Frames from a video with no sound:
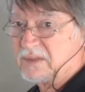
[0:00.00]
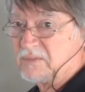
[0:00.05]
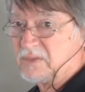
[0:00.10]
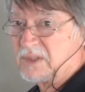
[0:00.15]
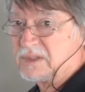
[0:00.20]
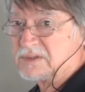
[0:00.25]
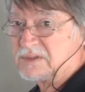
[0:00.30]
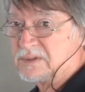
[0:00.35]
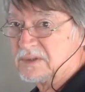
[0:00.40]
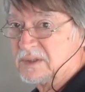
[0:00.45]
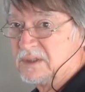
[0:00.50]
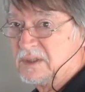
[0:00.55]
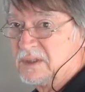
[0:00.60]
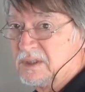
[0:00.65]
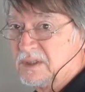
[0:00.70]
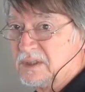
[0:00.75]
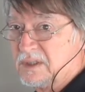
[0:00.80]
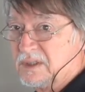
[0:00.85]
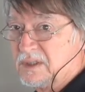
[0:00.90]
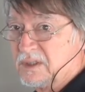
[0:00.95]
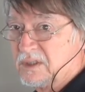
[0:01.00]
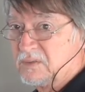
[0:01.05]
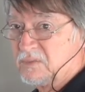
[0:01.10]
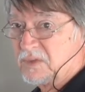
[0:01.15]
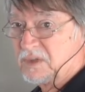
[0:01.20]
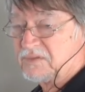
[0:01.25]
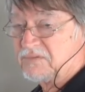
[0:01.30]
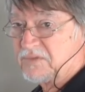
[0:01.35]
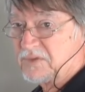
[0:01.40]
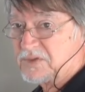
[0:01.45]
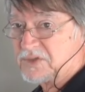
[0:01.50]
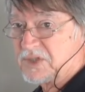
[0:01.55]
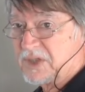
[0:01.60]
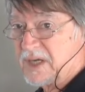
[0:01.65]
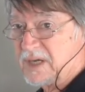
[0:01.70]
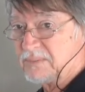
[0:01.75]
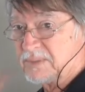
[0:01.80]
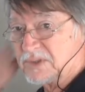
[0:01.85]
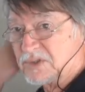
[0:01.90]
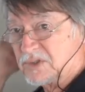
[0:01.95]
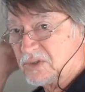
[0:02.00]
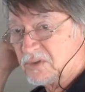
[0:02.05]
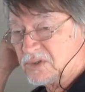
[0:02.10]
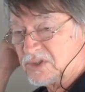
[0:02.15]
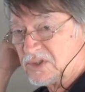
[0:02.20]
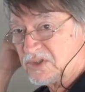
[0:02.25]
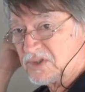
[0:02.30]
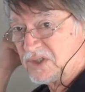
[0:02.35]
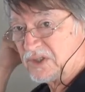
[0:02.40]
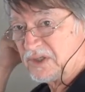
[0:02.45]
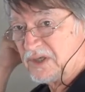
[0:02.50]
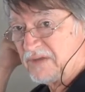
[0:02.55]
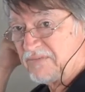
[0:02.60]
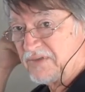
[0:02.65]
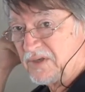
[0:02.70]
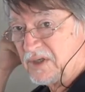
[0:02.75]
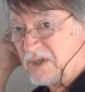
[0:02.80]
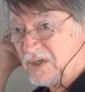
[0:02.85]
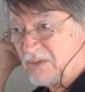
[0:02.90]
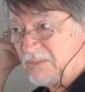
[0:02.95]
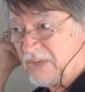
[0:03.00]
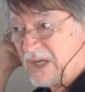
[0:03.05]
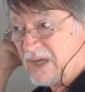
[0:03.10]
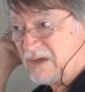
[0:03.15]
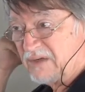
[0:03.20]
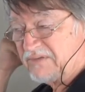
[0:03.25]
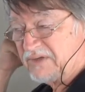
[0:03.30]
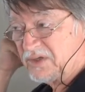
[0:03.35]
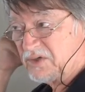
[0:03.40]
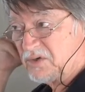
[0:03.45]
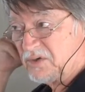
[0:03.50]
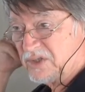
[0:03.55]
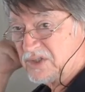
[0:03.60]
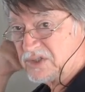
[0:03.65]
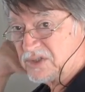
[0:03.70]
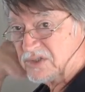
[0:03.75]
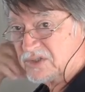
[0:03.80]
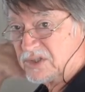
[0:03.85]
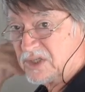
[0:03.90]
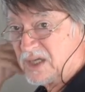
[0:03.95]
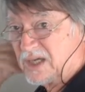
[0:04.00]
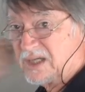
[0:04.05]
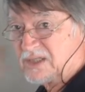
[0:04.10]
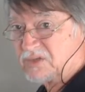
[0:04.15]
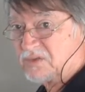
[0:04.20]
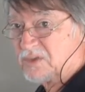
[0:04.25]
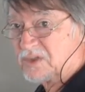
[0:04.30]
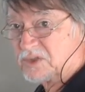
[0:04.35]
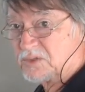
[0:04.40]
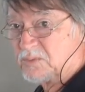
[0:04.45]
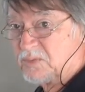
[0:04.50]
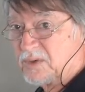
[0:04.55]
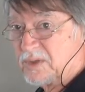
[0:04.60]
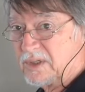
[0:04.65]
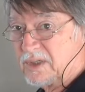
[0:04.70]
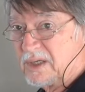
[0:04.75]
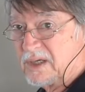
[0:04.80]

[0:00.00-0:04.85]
I think it was, when it first happened. So it's a significant amount of increase in size when it's